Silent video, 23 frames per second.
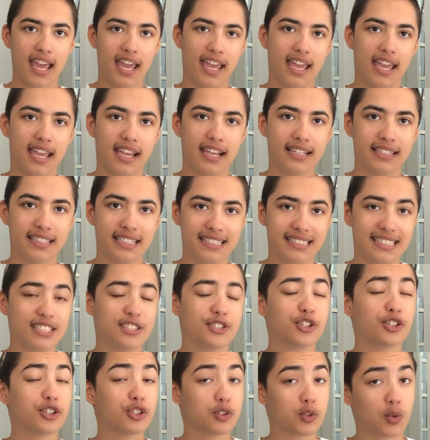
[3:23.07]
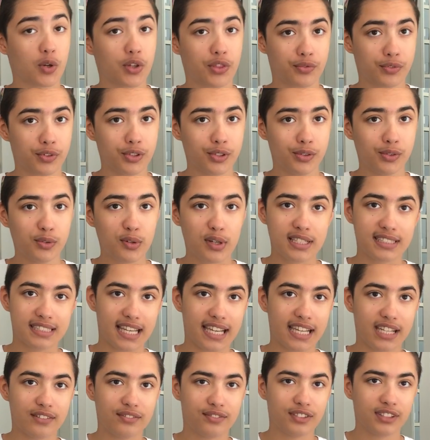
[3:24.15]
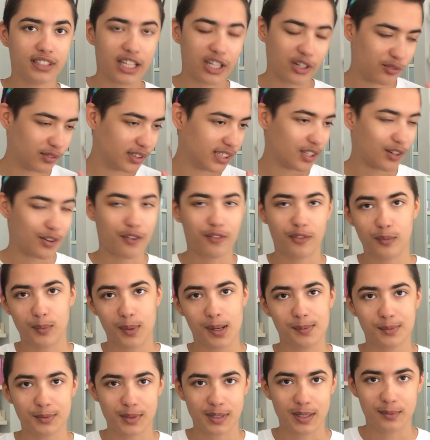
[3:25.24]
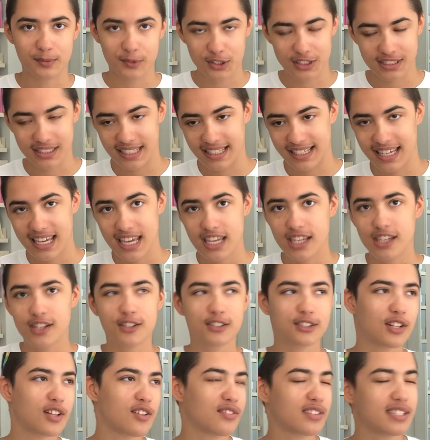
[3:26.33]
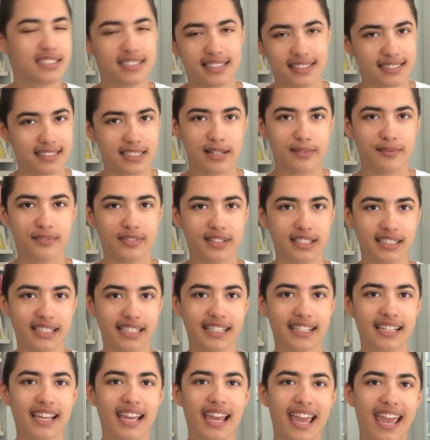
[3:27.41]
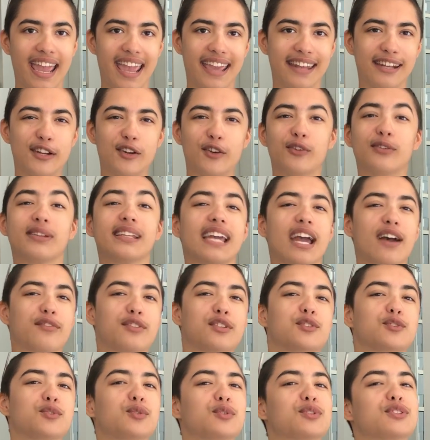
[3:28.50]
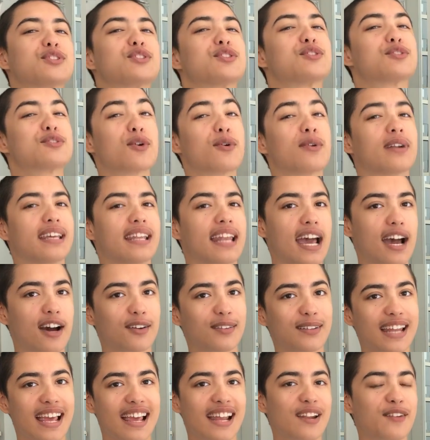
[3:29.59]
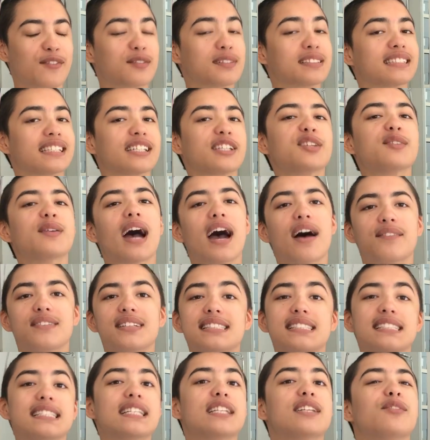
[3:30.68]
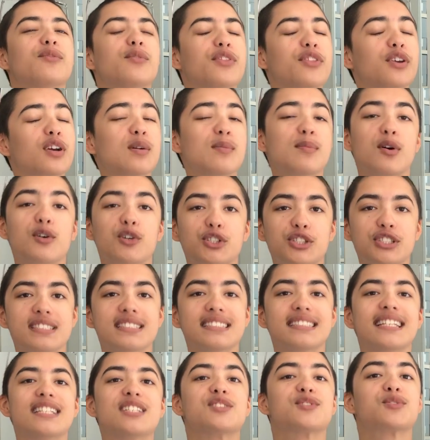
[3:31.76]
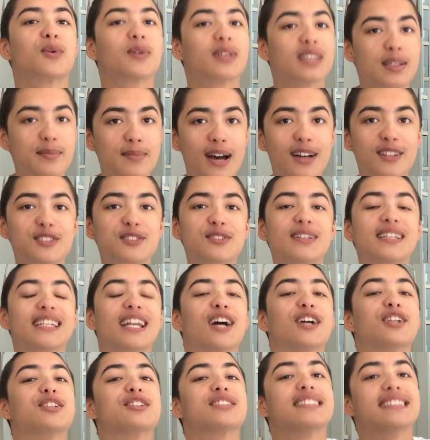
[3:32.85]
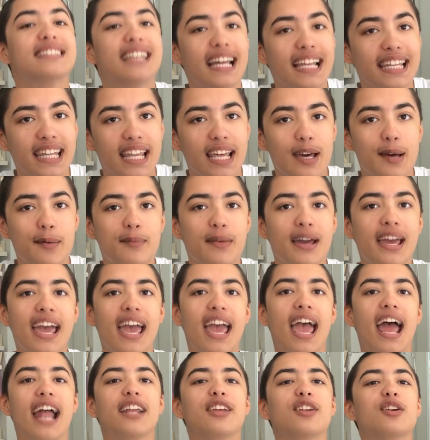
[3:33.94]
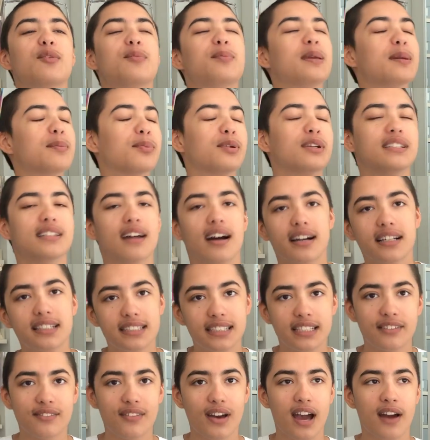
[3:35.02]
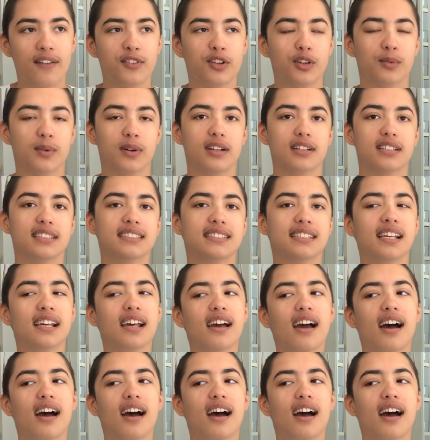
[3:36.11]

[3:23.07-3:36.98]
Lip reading: And it's easier to sort through, because I can feel like really overwhelmed when I'm just like, here's all these things that I'm feeling, and I don't really have the tools to sort it out. And everyone's like, you have to sit with your emotions and sort them out so you can understand them, and you know, be productive afterwards.